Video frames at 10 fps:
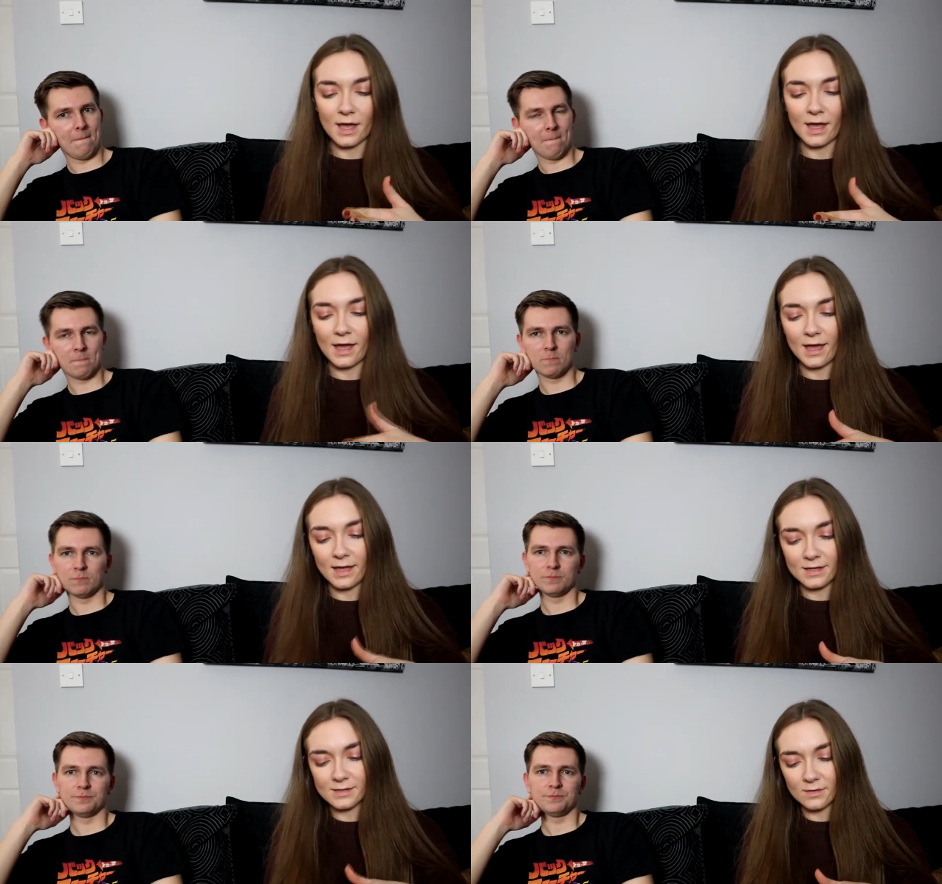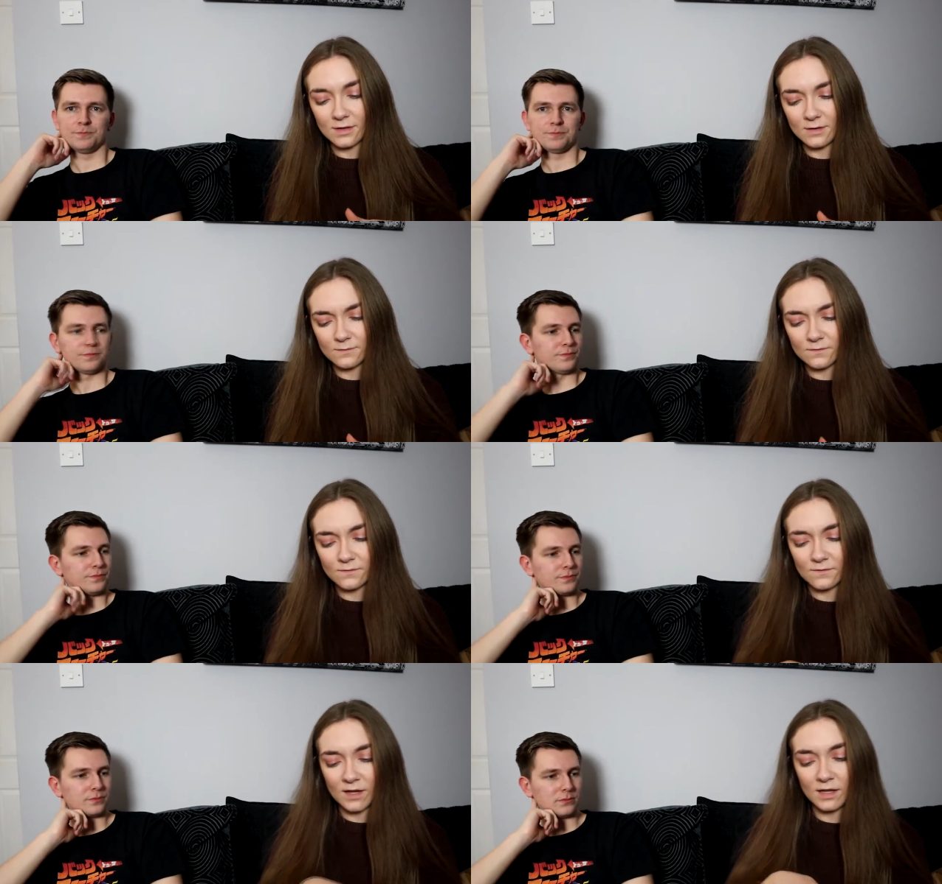Speaker 1: It is the
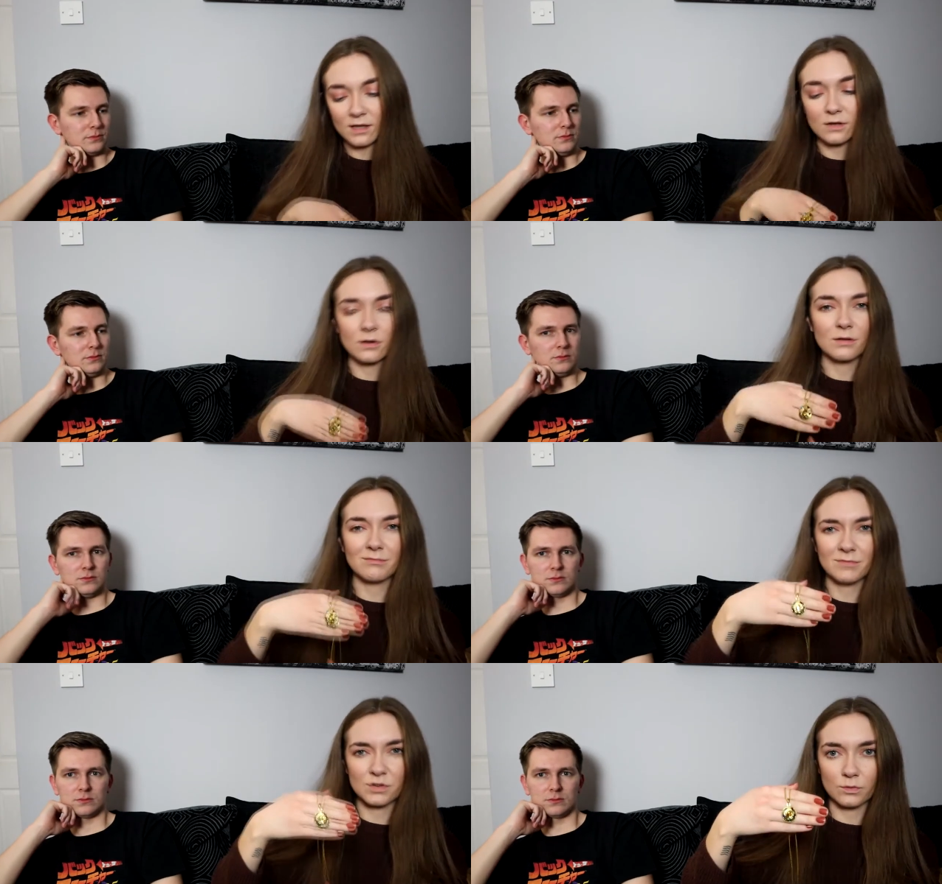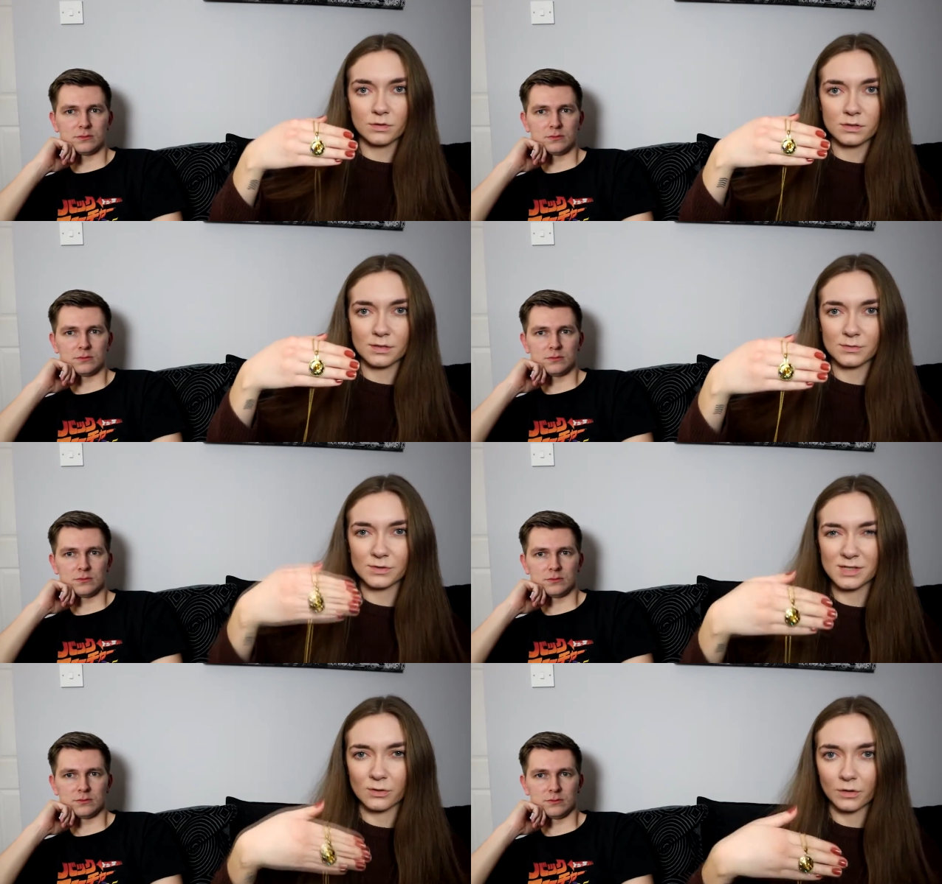Infinity Stones. I was
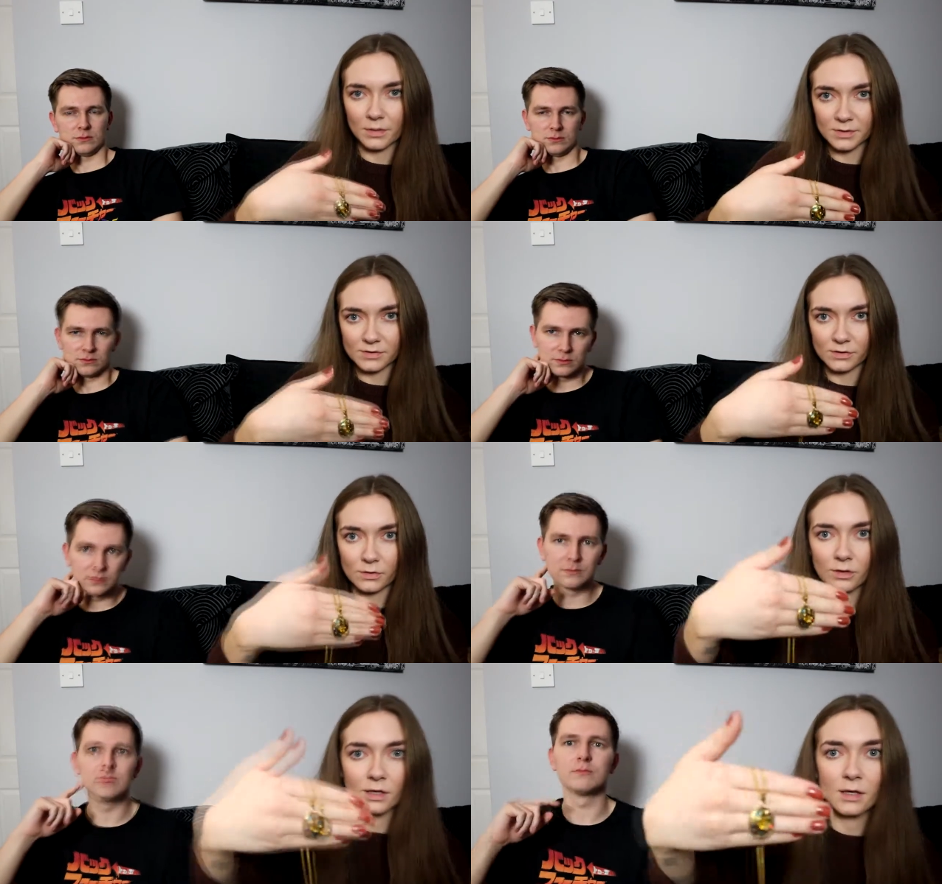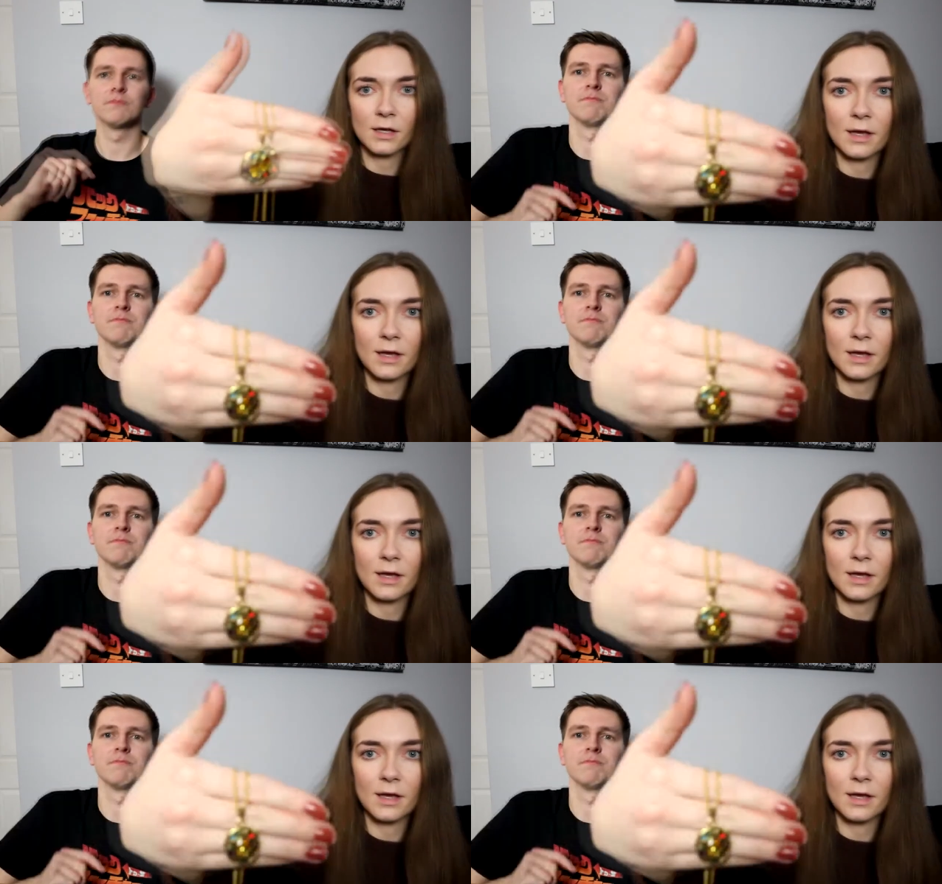going to say gauntlet, but it's not the gauntlet.